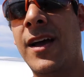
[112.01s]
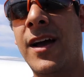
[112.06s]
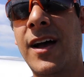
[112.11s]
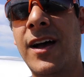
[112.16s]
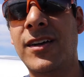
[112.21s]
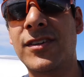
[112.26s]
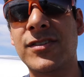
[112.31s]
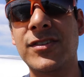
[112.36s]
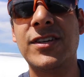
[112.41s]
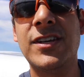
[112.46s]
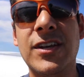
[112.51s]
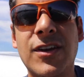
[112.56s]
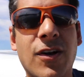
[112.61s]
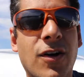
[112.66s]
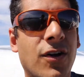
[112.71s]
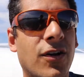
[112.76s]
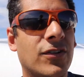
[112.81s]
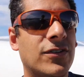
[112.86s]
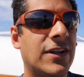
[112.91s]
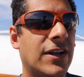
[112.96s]
I'll see you
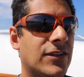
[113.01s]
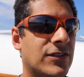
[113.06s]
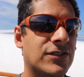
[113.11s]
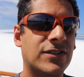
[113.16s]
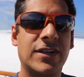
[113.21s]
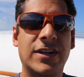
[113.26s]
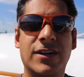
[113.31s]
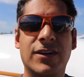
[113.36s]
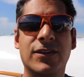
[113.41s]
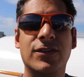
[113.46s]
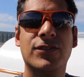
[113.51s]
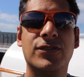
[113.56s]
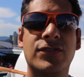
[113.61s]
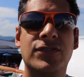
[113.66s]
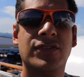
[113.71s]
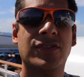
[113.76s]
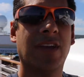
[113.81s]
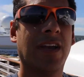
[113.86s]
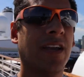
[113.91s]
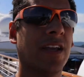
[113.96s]
all
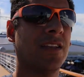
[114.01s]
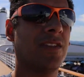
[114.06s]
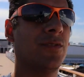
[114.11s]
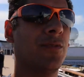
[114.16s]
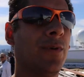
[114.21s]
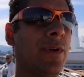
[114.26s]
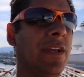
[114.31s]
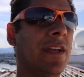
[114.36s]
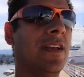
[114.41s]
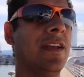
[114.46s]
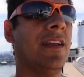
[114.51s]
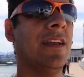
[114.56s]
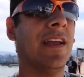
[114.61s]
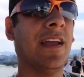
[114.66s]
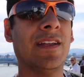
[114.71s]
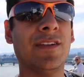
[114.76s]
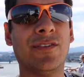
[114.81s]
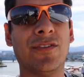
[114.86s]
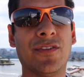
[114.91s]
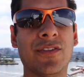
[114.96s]
downstairs as we
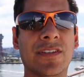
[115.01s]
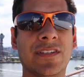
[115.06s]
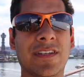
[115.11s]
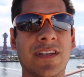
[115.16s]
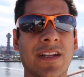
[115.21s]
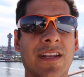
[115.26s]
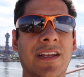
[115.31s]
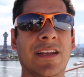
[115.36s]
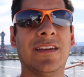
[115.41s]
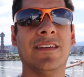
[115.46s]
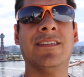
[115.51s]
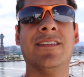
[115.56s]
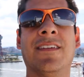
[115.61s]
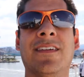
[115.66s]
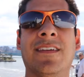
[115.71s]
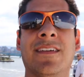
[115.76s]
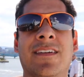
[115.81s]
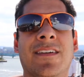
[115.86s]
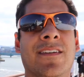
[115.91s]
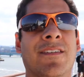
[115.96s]
enter the city.
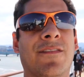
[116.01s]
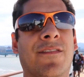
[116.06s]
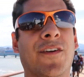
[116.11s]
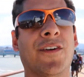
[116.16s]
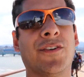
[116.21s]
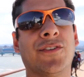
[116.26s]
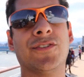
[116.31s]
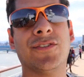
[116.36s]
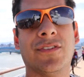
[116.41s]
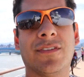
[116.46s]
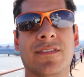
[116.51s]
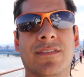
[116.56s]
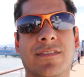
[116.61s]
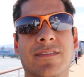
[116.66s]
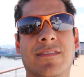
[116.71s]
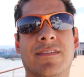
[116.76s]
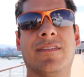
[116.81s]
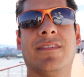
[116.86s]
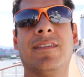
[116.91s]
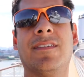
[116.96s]
First,
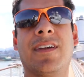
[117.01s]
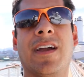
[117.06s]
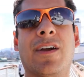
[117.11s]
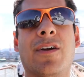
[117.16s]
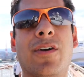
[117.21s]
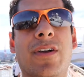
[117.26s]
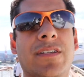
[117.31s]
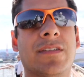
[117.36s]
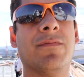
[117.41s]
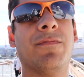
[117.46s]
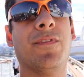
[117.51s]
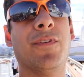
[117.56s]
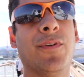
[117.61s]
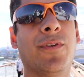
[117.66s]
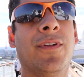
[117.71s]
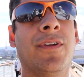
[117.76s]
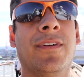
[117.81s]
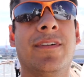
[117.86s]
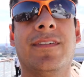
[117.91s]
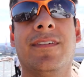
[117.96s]
gotta go get some
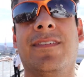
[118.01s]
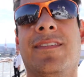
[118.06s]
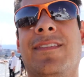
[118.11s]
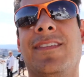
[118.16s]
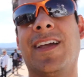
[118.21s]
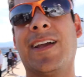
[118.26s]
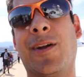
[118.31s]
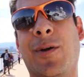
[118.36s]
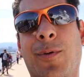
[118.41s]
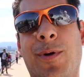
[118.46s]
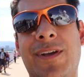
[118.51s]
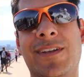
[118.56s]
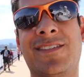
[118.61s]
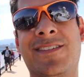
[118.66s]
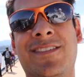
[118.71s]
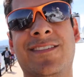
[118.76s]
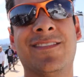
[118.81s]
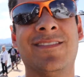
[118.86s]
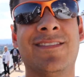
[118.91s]
food, like always.